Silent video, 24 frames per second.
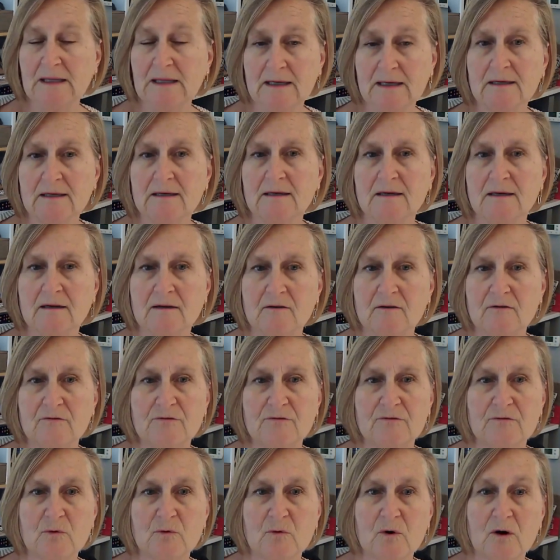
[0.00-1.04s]
planning
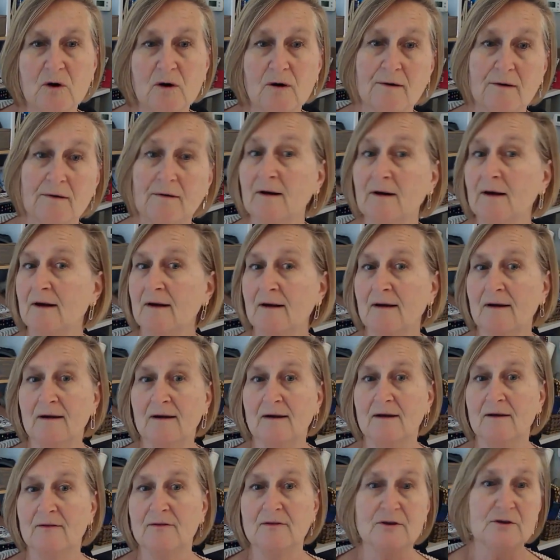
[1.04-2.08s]
for
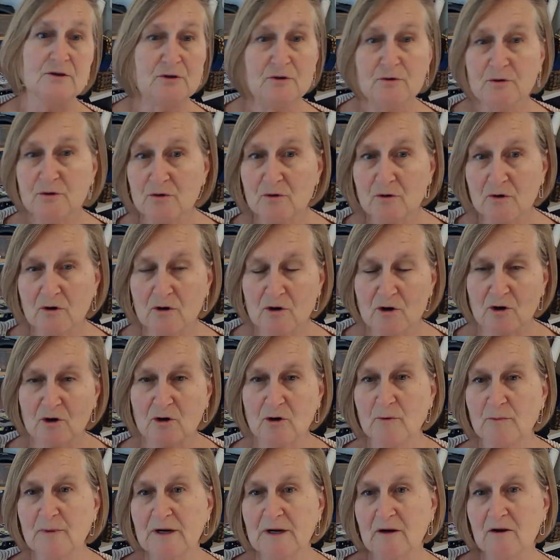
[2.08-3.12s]
the New York
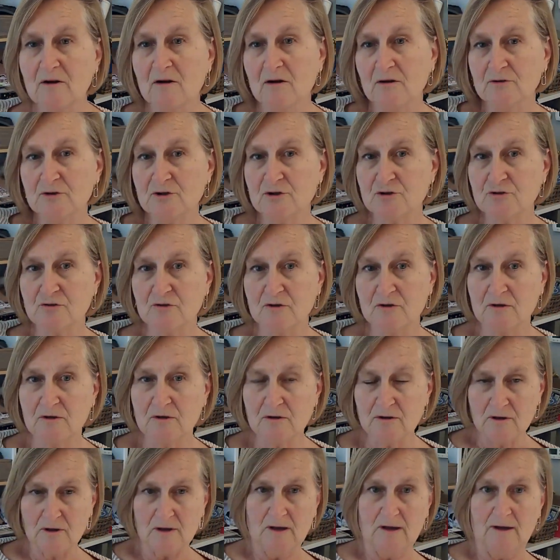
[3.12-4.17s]
Urban
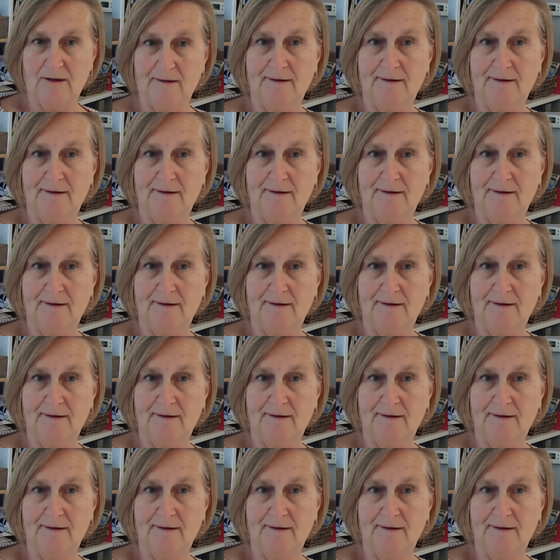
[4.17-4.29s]
Cultural